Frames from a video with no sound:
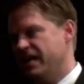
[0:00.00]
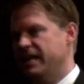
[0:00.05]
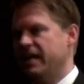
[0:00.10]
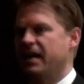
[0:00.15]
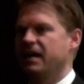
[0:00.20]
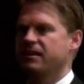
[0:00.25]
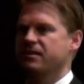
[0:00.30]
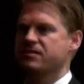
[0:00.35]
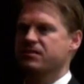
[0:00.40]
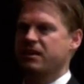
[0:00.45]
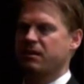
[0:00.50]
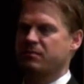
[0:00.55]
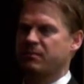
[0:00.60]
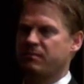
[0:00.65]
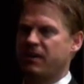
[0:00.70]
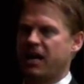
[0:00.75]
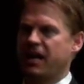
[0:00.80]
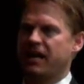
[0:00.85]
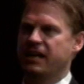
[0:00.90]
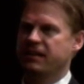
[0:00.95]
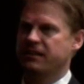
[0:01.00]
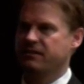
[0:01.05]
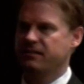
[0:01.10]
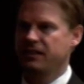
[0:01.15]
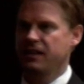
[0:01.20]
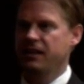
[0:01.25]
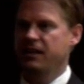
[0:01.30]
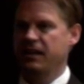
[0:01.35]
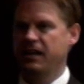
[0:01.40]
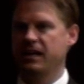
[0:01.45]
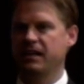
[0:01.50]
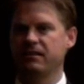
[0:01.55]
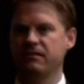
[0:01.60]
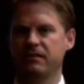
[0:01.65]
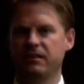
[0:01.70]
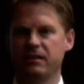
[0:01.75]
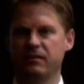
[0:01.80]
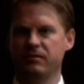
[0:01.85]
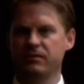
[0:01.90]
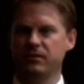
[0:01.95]
Yeah, he's coming by. And you
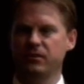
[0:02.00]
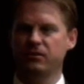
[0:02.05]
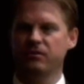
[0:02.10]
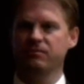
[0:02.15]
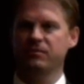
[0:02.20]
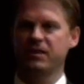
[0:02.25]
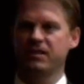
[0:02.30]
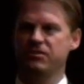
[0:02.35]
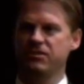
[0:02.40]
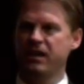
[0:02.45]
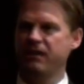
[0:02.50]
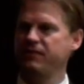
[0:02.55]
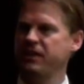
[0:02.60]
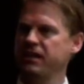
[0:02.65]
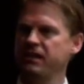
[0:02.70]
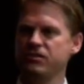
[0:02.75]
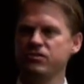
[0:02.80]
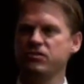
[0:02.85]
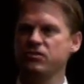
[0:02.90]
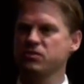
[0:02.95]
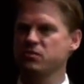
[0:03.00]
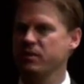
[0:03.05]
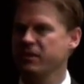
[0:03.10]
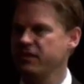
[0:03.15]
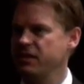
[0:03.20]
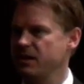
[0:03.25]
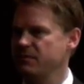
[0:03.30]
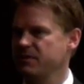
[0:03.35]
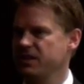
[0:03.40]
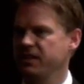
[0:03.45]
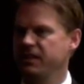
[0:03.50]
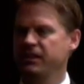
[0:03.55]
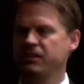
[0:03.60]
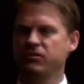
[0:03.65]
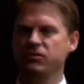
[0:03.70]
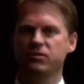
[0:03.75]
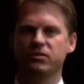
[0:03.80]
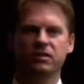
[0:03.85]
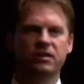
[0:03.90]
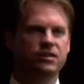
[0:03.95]
know, did you have any issues with him? Did he
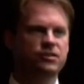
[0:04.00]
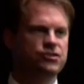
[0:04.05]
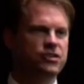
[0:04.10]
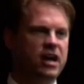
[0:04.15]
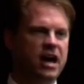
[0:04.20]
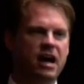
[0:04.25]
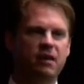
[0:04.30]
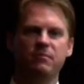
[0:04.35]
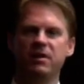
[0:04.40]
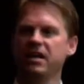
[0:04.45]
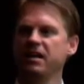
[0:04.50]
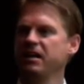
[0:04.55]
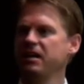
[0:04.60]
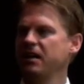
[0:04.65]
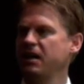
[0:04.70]
do a good job?